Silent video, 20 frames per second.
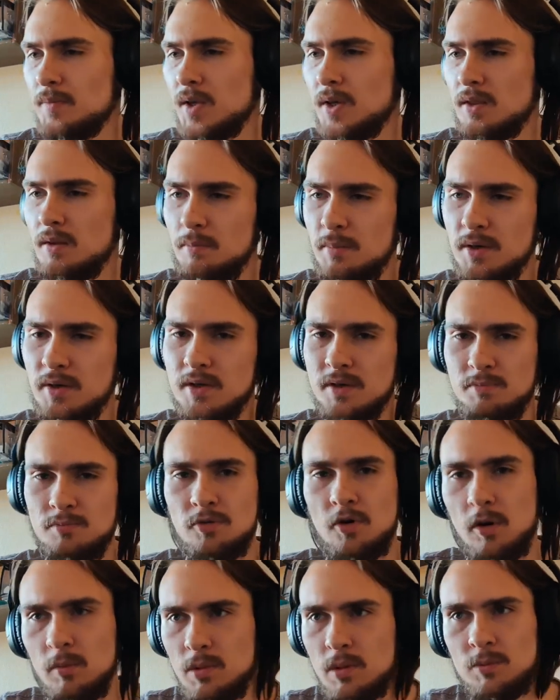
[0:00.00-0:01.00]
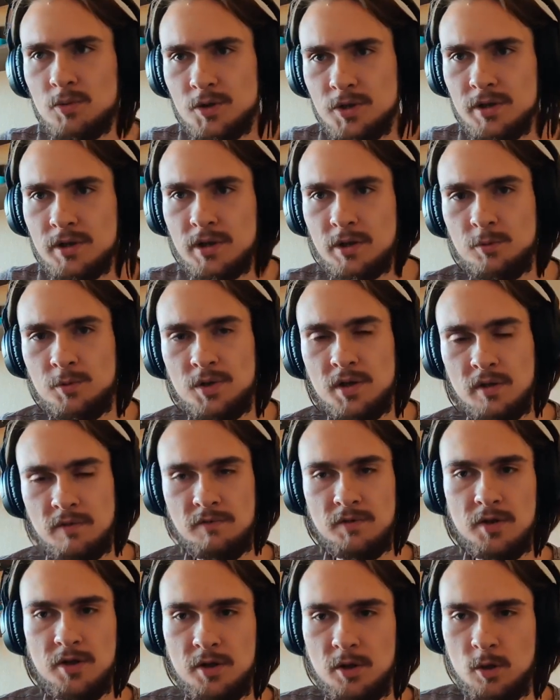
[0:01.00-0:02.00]
Like, the biggest problem really with their
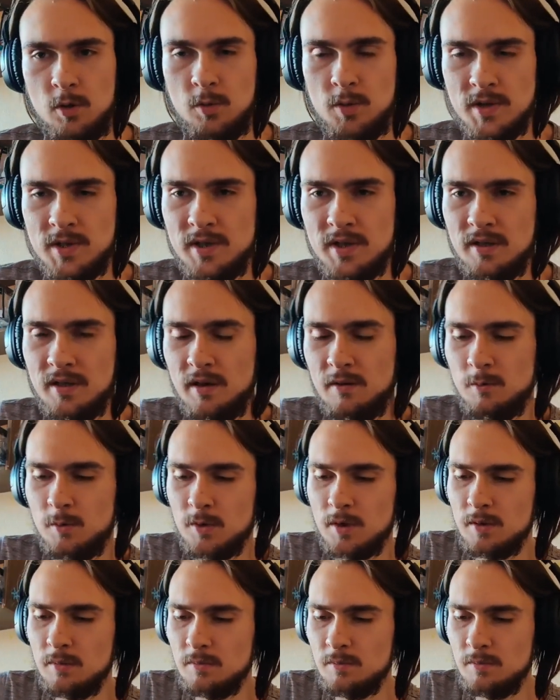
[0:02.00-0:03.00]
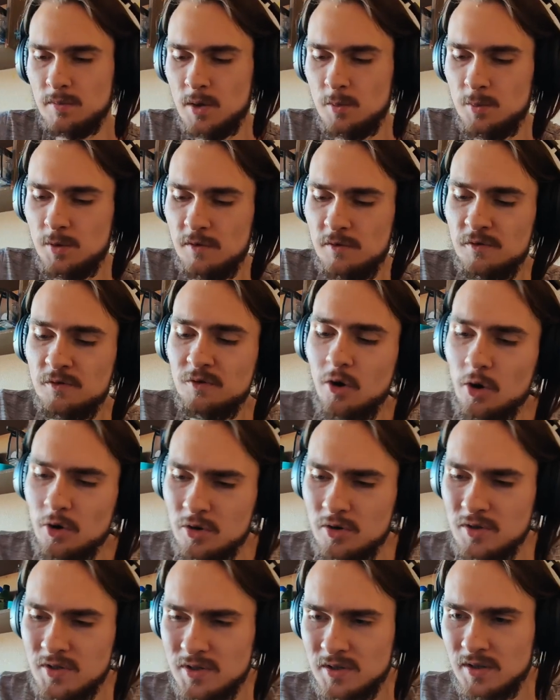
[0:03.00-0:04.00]
video was that they were
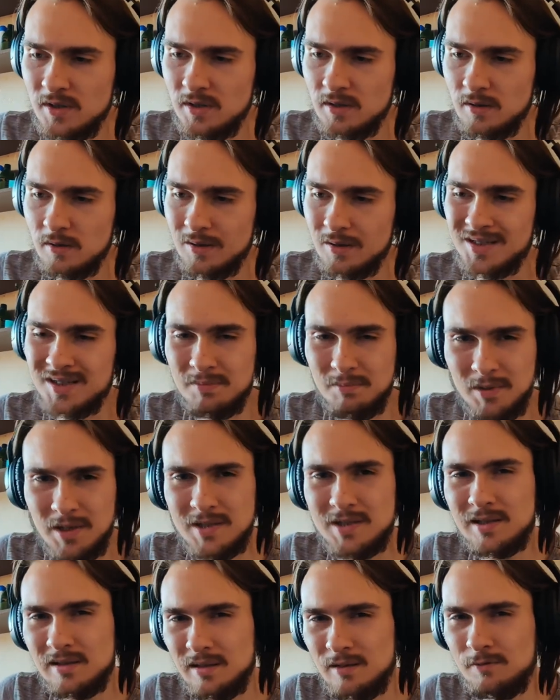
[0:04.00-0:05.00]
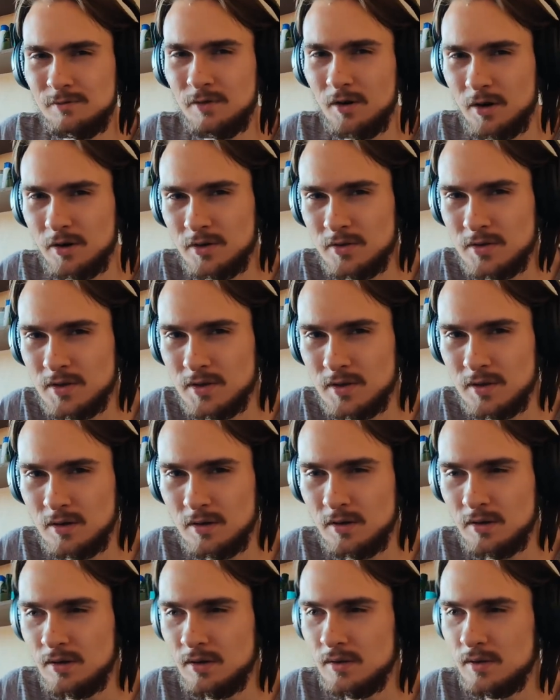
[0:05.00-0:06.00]
focusing, explicitly focusing
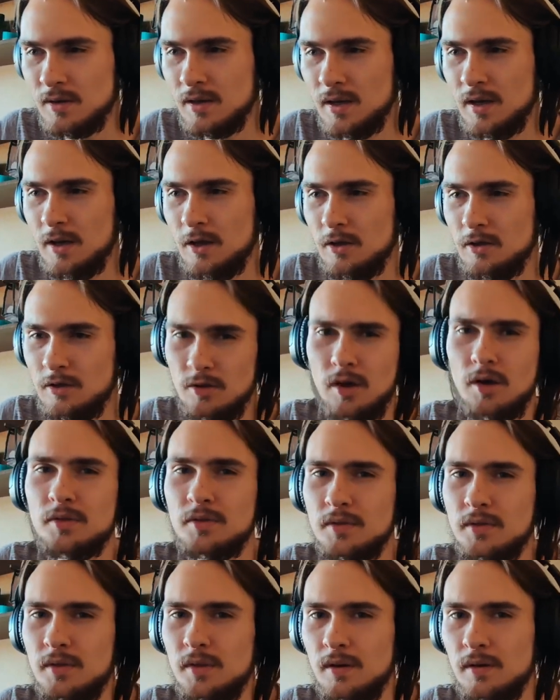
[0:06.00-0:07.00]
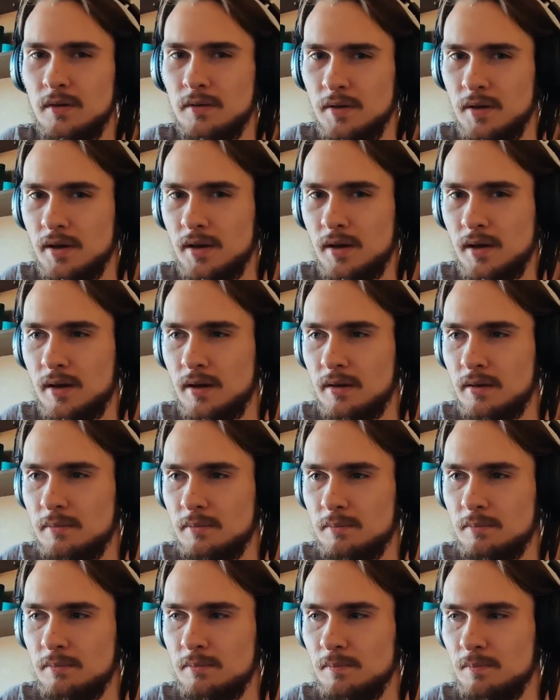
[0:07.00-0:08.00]
on not the
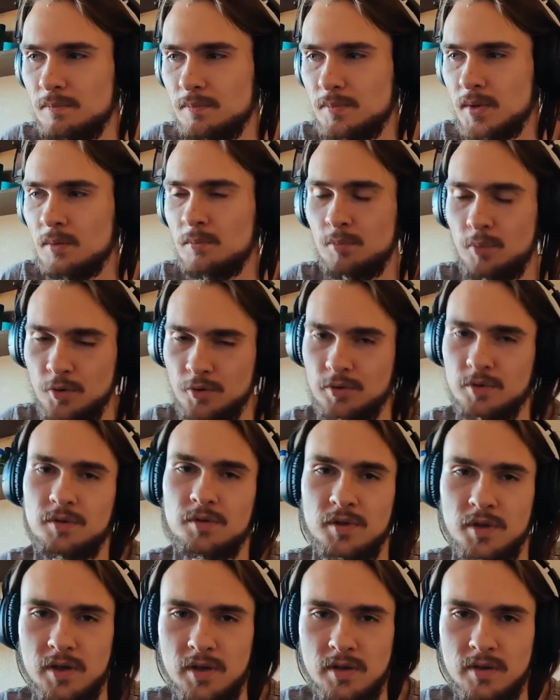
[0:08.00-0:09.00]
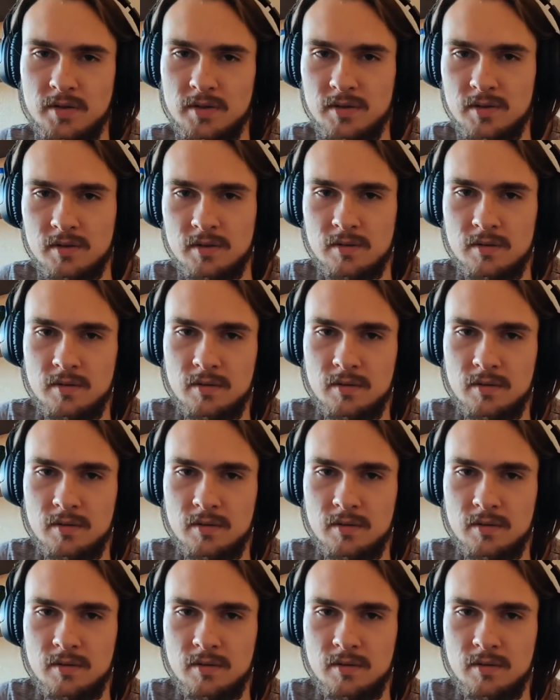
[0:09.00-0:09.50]
important things.